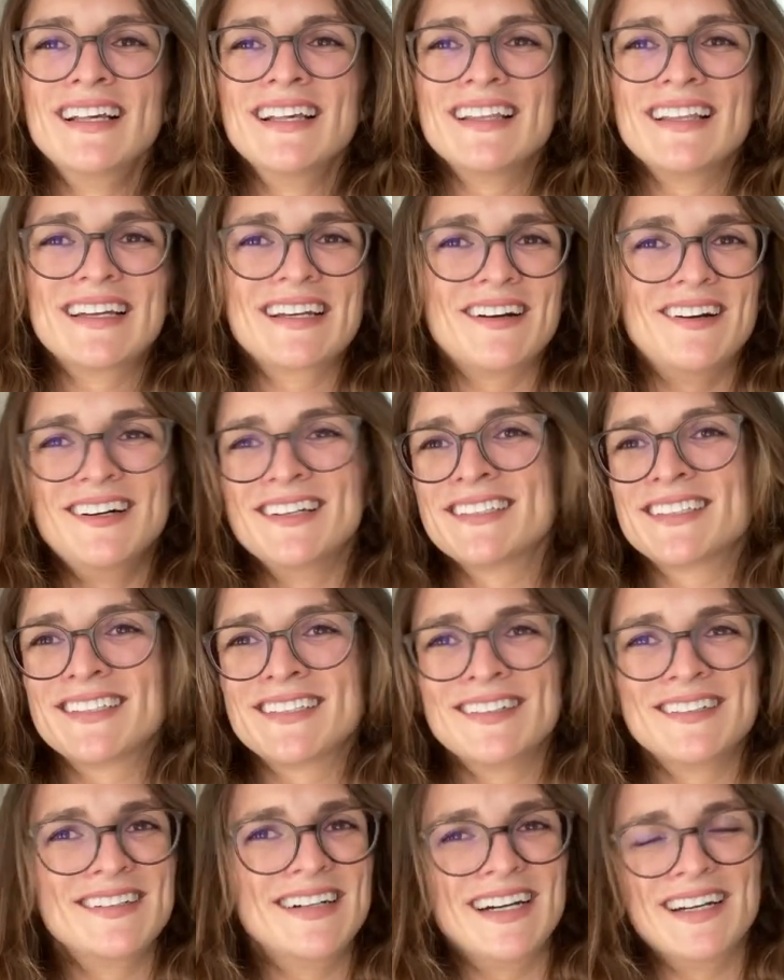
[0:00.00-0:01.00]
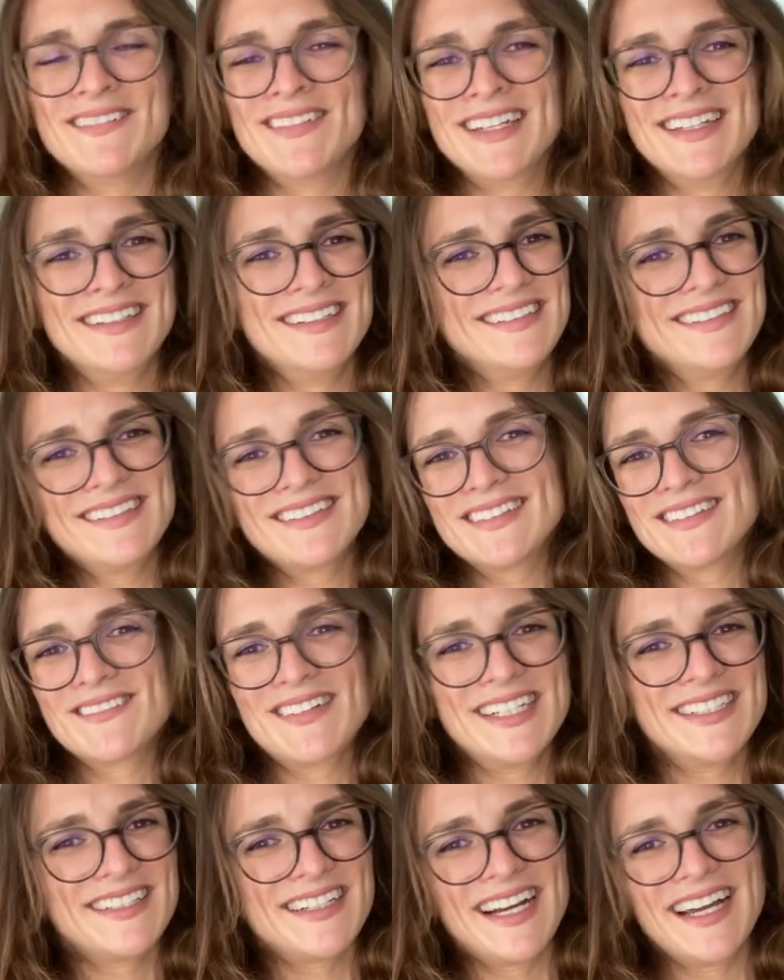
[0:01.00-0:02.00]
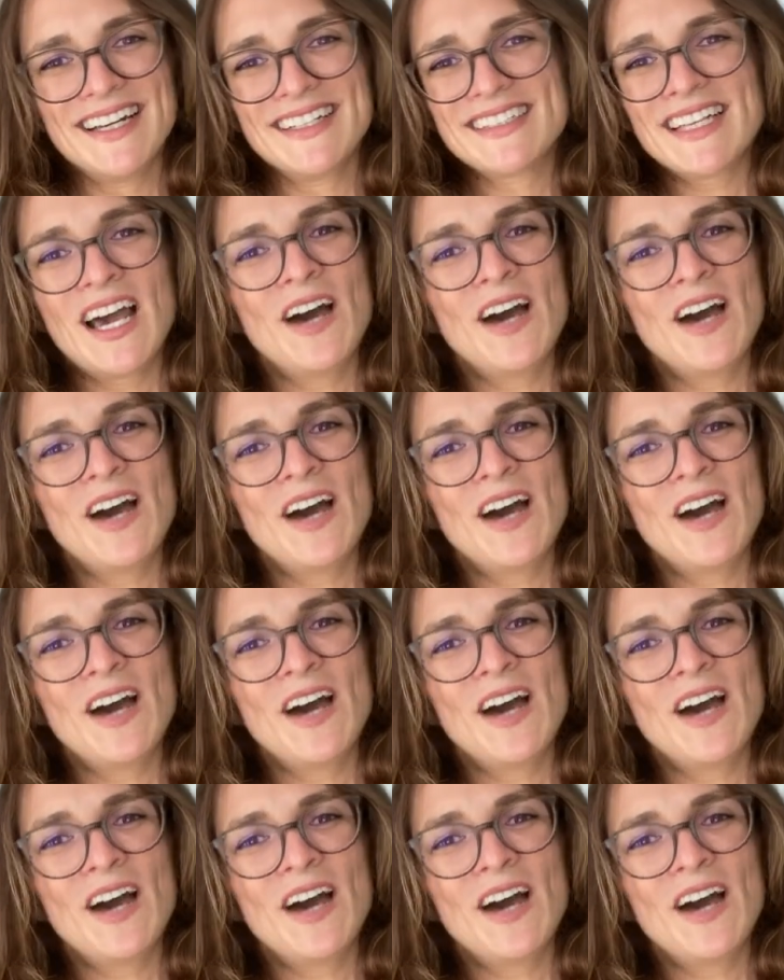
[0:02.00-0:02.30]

like also, I mean, raise your hands.